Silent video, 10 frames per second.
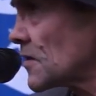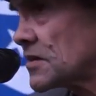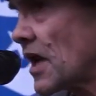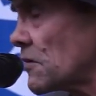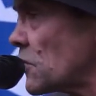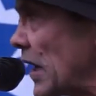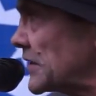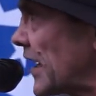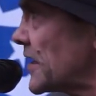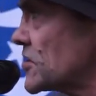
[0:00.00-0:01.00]
you know,
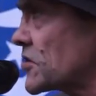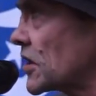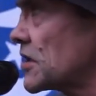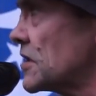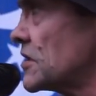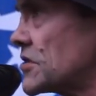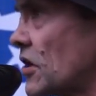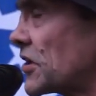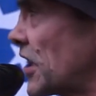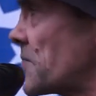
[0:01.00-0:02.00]
one day you just
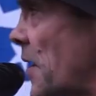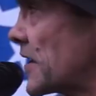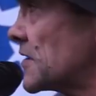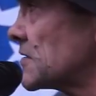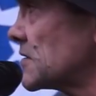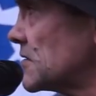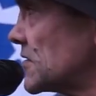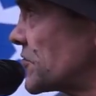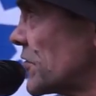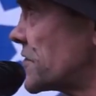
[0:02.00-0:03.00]
got to keep at it.
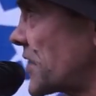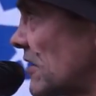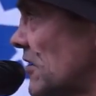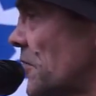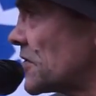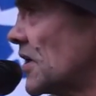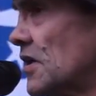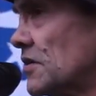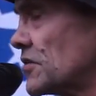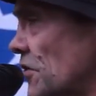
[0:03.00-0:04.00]
The
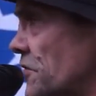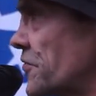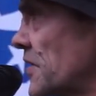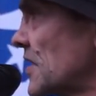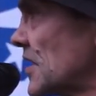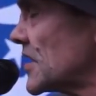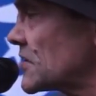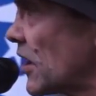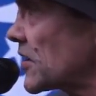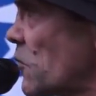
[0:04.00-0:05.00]
truth
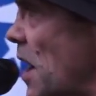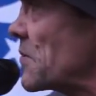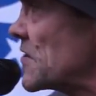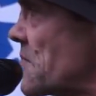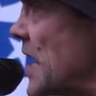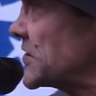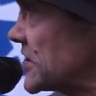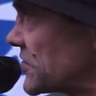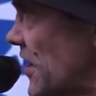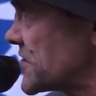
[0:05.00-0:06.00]
is like a weapon of mass
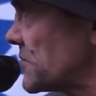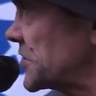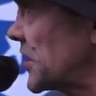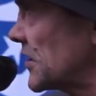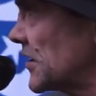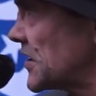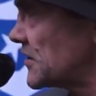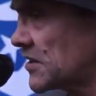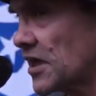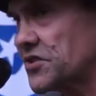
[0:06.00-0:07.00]
destruction, particularly
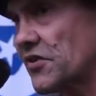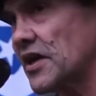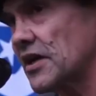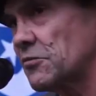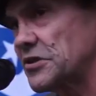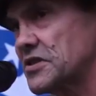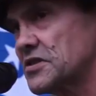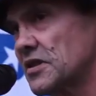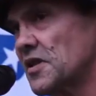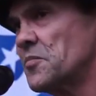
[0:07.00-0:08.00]
in Australia, which
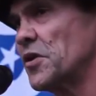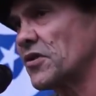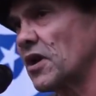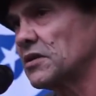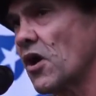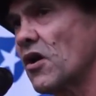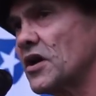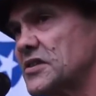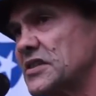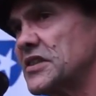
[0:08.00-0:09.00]
is built on
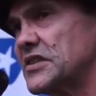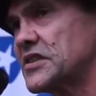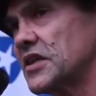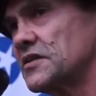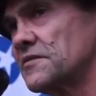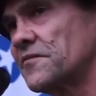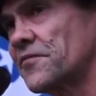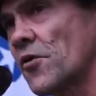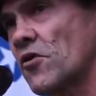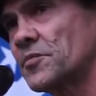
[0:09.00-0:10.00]
lies and deceit,
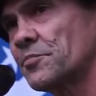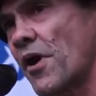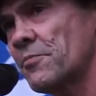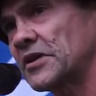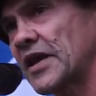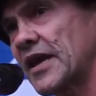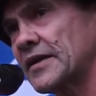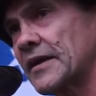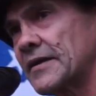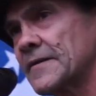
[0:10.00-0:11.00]
fraud,
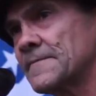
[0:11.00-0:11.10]
propaganda.